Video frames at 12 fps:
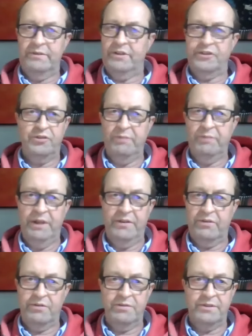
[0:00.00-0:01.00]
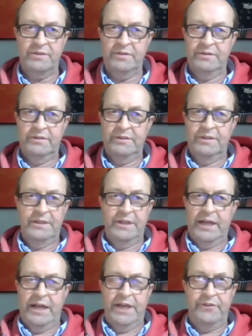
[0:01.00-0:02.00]
nearly €2 million.
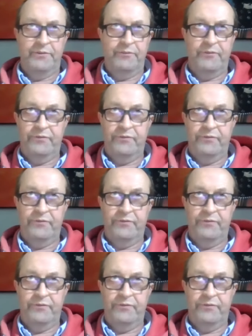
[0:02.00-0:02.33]
And